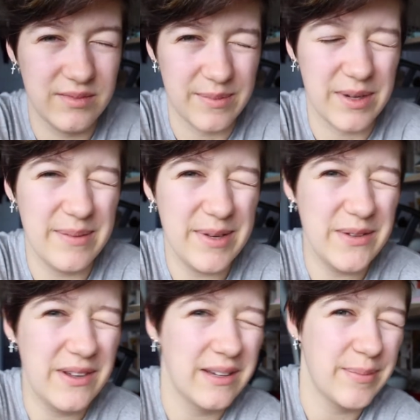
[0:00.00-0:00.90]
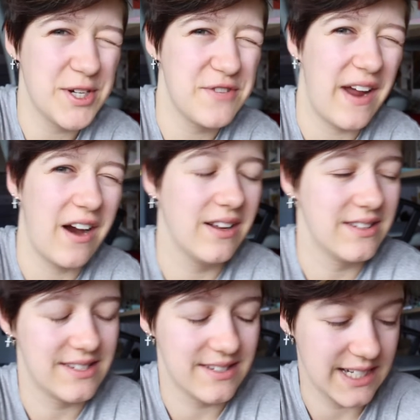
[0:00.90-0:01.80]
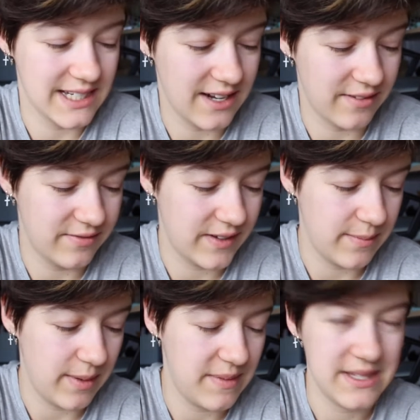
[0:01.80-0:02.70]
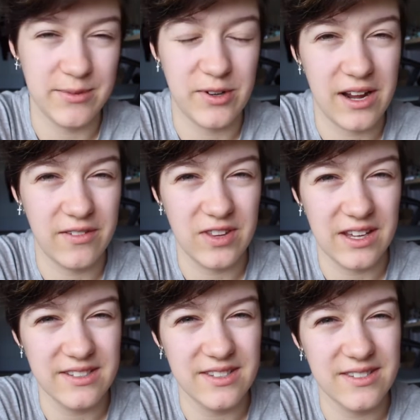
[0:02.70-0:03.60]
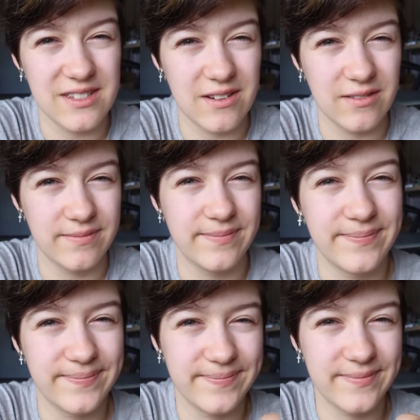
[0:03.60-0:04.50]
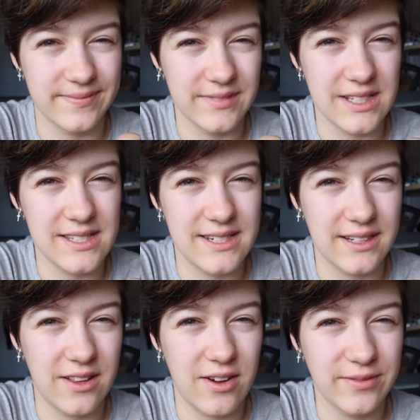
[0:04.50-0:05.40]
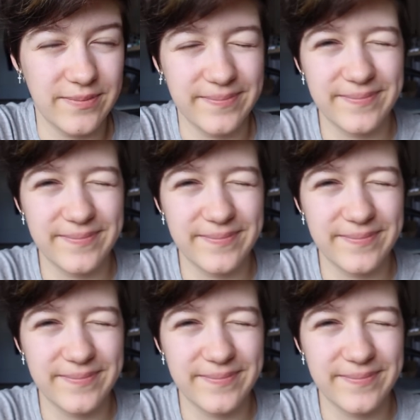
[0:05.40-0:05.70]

I'm gonna be doing a bunch of errands and stuff and maybe some creative things, so stick along.